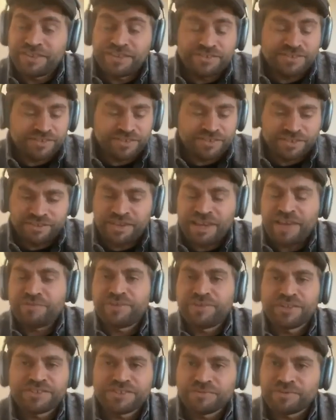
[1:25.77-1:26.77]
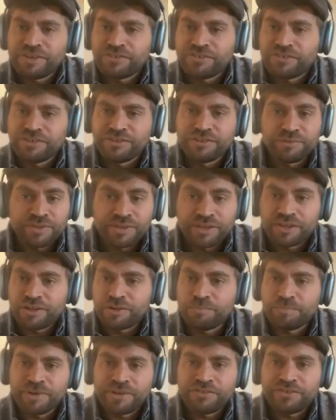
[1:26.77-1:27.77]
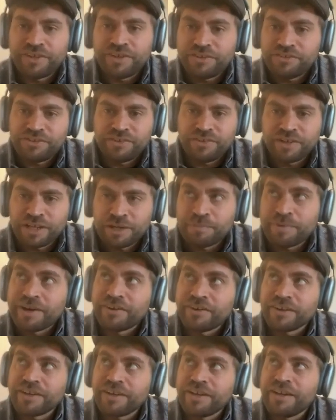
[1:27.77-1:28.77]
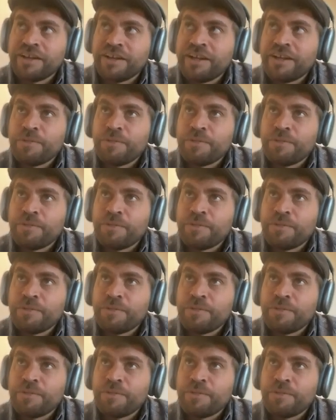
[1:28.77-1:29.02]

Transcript: This is a Netflix original with a good budget, shooting in America.